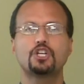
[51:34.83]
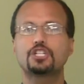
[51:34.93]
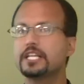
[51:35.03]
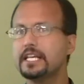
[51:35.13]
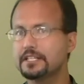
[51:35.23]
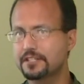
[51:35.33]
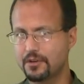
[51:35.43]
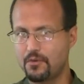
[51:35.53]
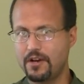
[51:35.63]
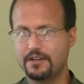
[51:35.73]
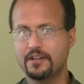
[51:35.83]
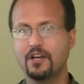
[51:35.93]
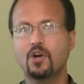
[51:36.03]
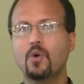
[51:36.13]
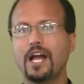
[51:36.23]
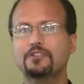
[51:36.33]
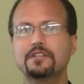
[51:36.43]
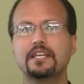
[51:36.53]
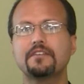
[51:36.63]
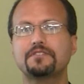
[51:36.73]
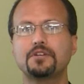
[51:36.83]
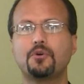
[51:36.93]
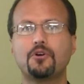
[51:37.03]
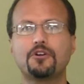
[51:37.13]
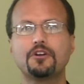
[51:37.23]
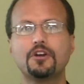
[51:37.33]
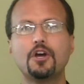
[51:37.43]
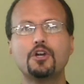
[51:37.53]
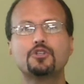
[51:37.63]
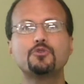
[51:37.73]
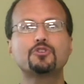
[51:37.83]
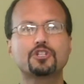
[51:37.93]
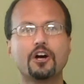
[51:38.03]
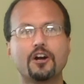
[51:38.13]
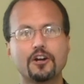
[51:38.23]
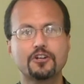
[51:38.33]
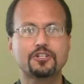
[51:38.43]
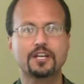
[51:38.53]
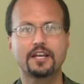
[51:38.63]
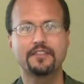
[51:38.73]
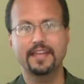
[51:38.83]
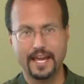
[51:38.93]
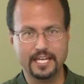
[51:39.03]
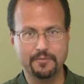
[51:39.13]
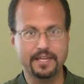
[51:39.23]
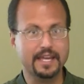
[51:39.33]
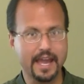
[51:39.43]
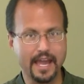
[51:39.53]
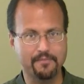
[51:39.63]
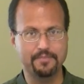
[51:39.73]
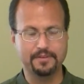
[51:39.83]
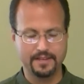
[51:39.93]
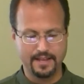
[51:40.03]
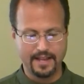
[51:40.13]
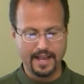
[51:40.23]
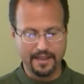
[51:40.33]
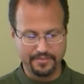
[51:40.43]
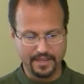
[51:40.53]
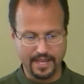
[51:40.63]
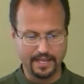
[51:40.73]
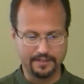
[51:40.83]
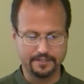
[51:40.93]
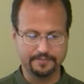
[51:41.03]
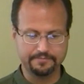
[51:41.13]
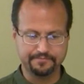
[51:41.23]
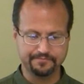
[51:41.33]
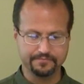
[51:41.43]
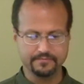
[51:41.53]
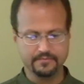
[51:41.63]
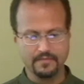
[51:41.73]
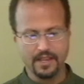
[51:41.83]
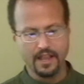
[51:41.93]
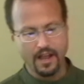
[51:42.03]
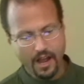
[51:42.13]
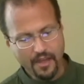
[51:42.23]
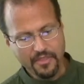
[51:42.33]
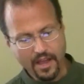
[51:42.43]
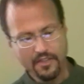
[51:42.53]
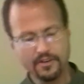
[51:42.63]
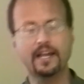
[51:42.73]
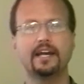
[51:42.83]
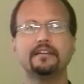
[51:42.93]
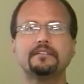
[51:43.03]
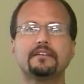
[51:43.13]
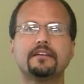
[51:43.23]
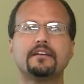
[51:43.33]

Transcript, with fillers: She is the one who actually gives the order to charge the enemy camp at the end. On the other hand,